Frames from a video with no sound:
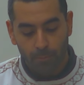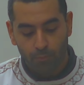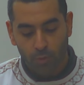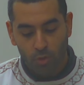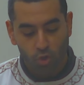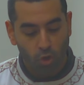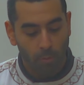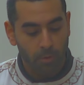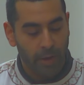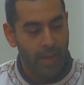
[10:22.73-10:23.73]
scrub
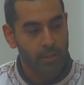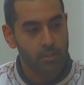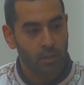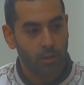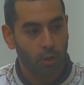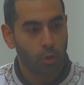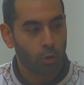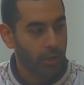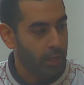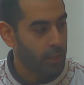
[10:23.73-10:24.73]
their hands in a
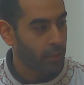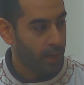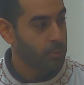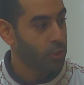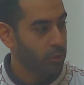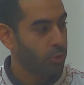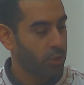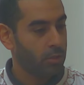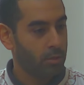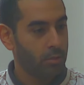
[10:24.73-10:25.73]
chlorinated lime solution.
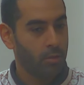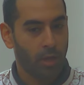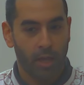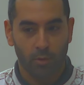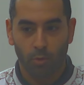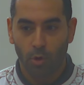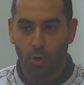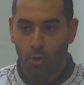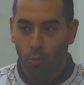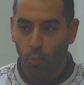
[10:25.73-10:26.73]
And
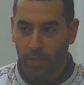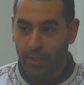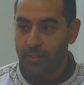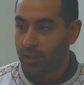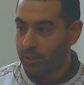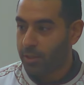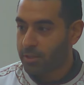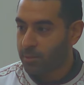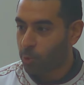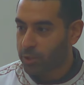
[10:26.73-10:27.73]
when they did this, the
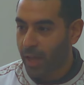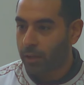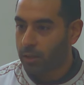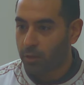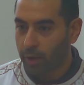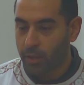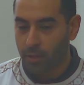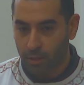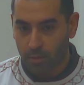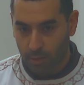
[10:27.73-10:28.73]
mortality rate
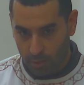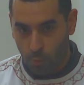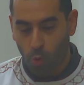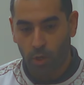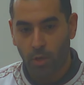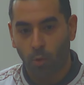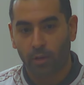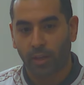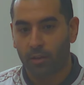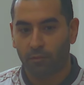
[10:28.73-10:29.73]
in the ward he worked
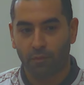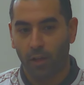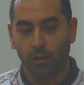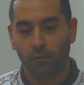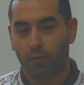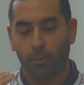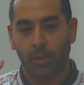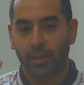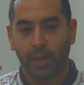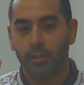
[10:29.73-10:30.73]
at fell from like
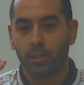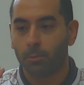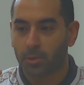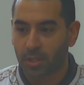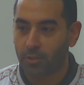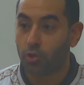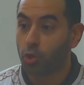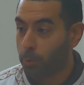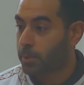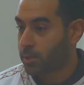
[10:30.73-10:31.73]
18% to 2%.
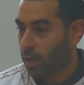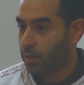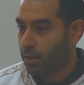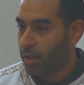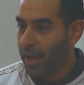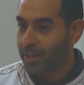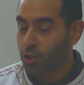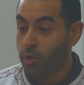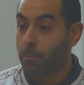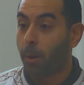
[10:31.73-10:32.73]
And so
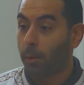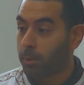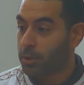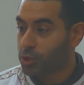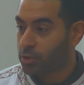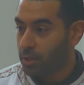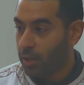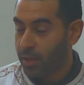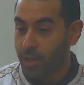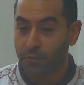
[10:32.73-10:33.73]
he published
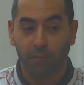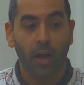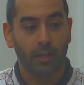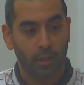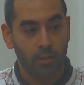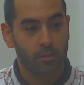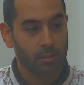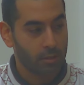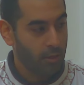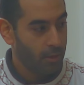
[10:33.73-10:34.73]
his findings.
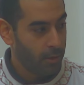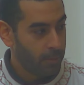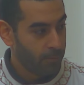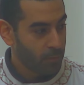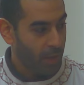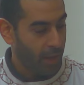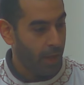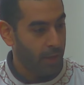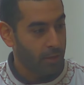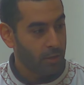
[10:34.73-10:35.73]

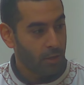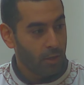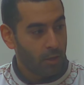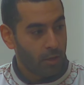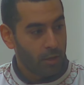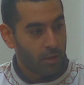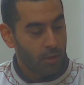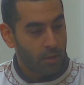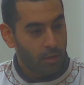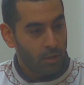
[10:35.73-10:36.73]
And
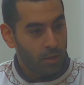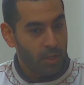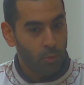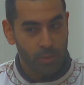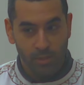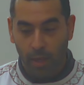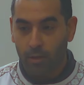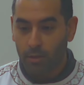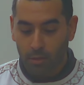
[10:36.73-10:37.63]
he was then